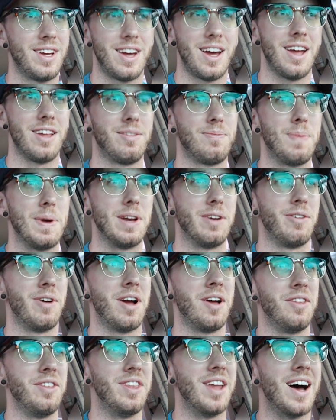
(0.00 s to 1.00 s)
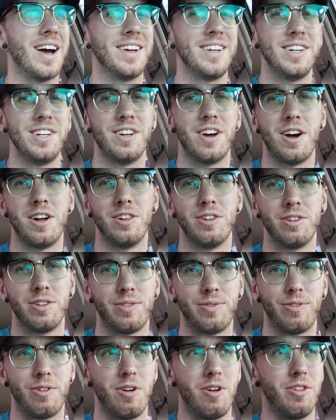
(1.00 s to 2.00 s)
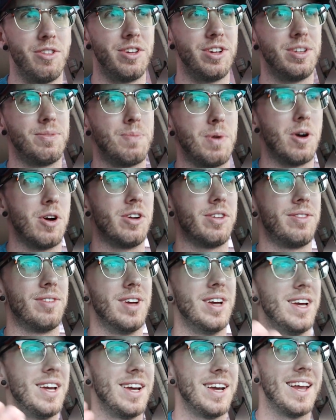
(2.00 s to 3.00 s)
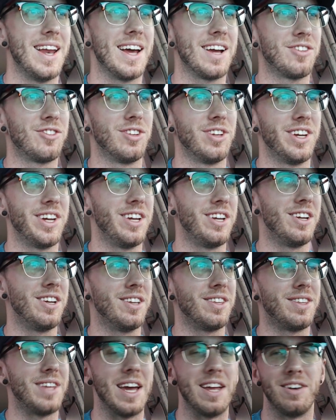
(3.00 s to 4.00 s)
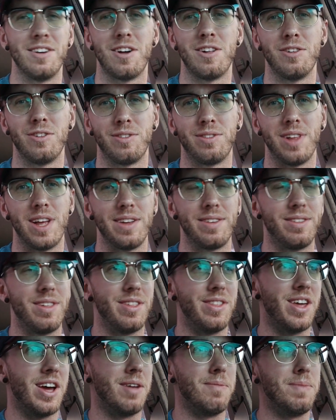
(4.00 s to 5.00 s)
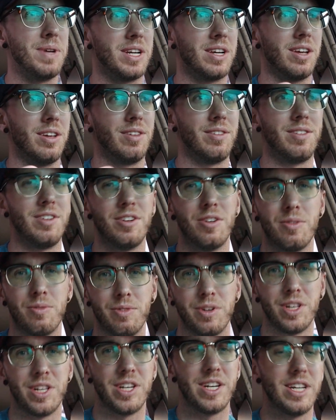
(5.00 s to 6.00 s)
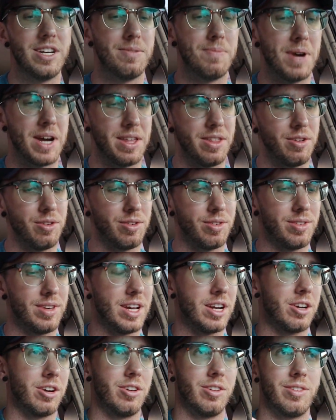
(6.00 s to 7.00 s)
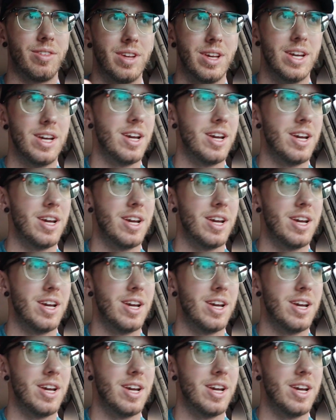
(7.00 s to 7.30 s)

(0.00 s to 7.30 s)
I spent around $90 for all these parts, and actually $10 less than that because you don't really need to buy those stickers.